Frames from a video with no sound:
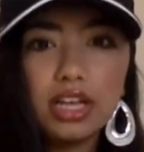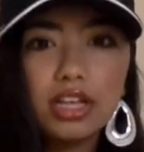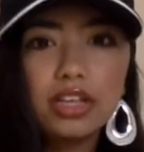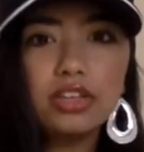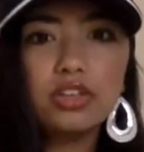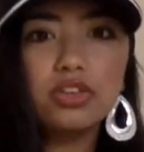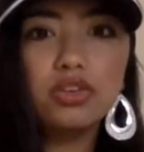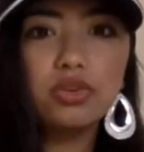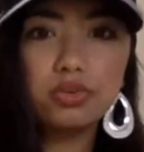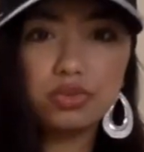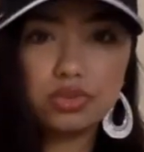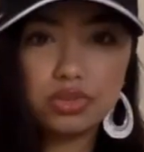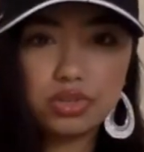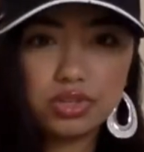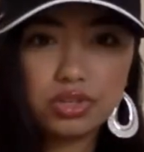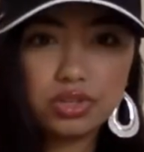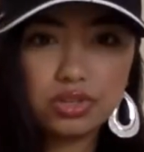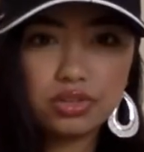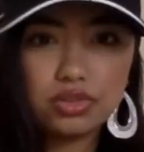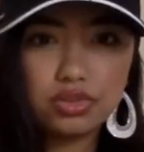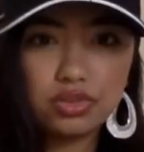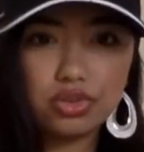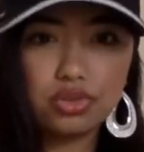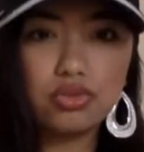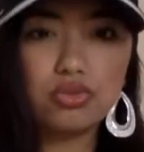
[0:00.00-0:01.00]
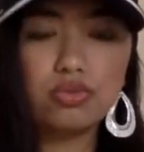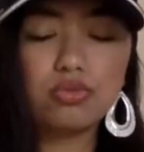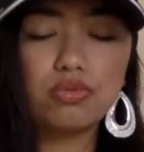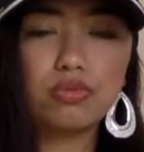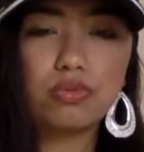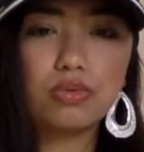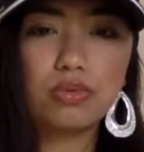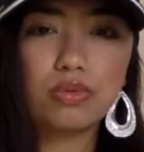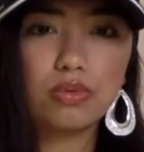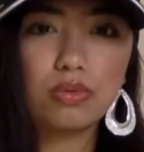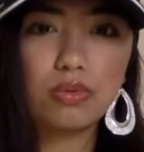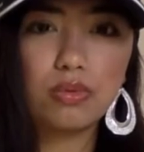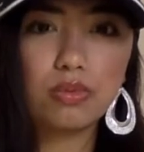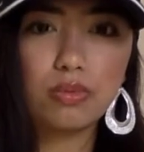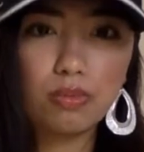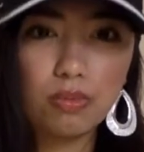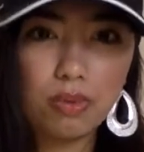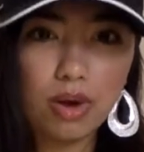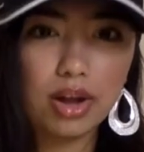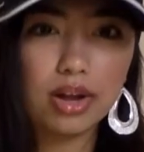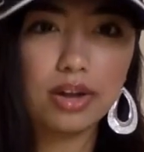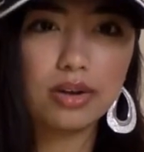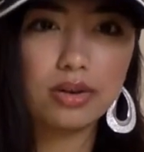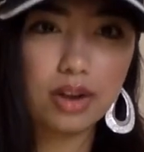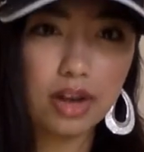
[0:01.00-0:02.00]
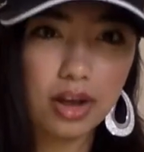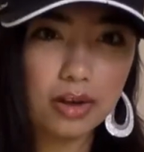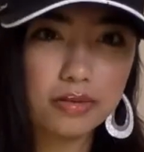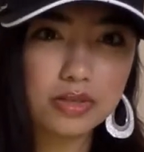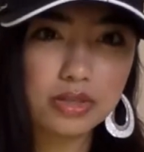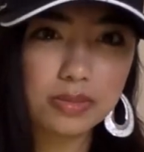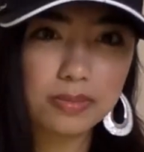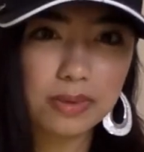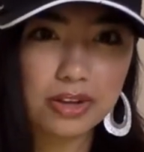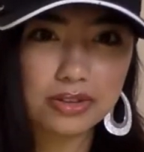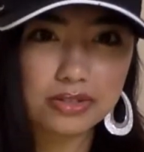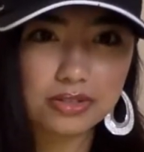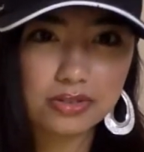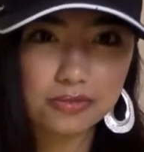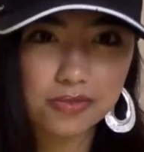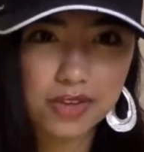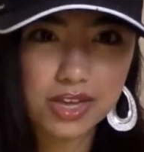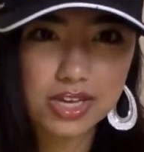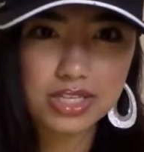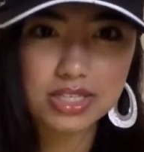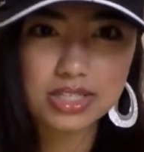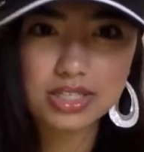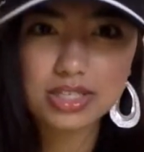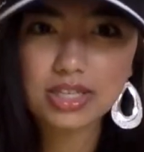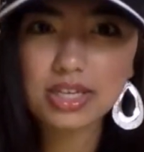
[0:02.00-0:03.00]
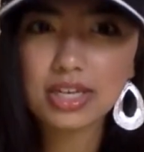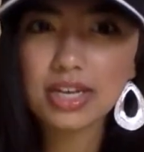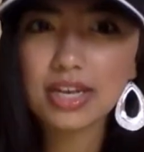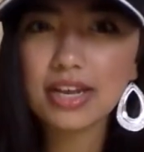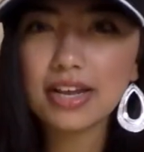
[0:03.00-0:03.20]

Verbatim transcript: used to what I was about to face.